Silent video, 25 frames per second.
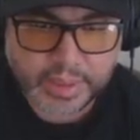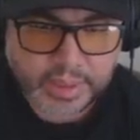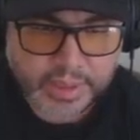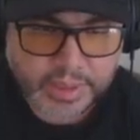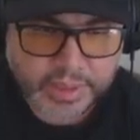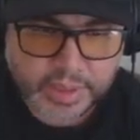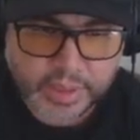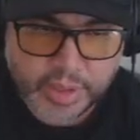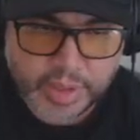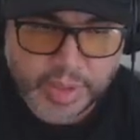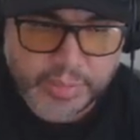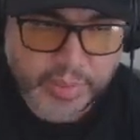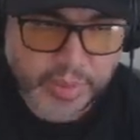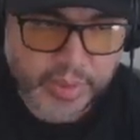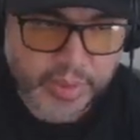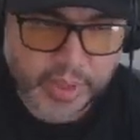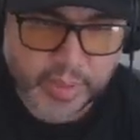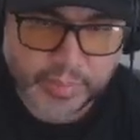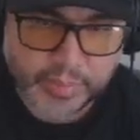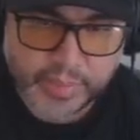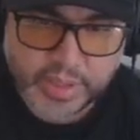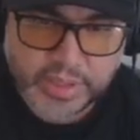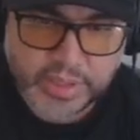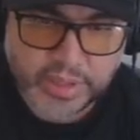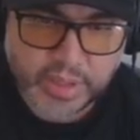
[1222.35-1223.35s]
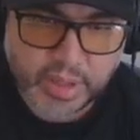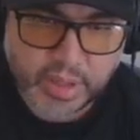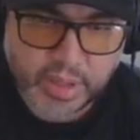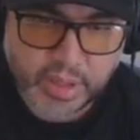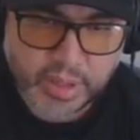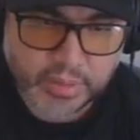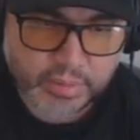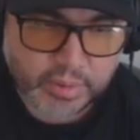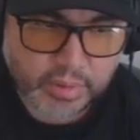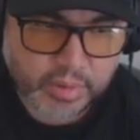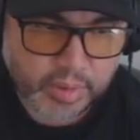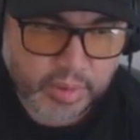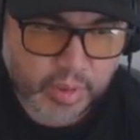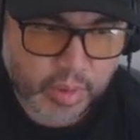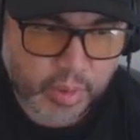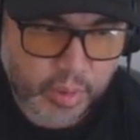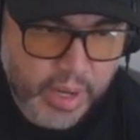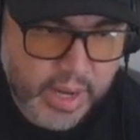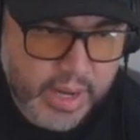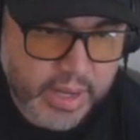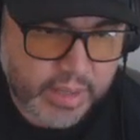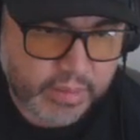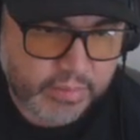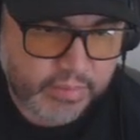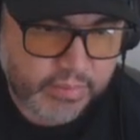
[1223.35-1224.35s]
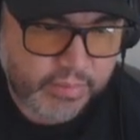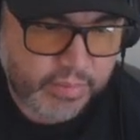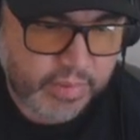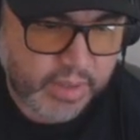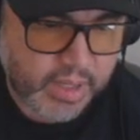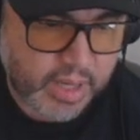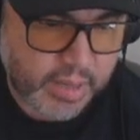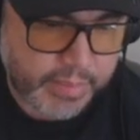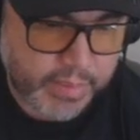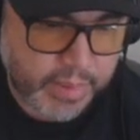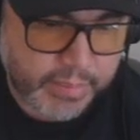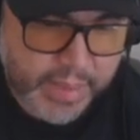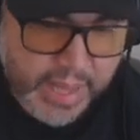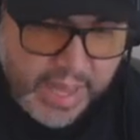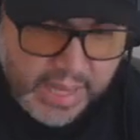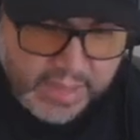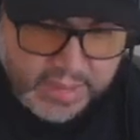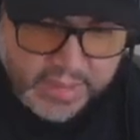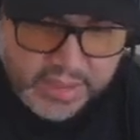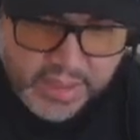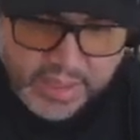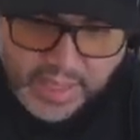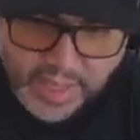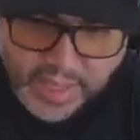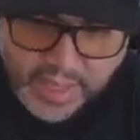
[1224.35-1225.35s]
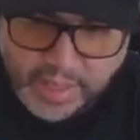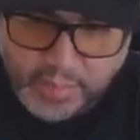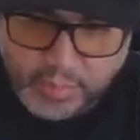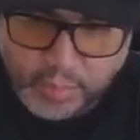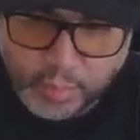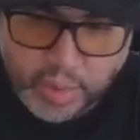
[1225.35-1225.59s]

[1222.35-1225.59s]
So you're building a Beskar. Great for coming back to the game.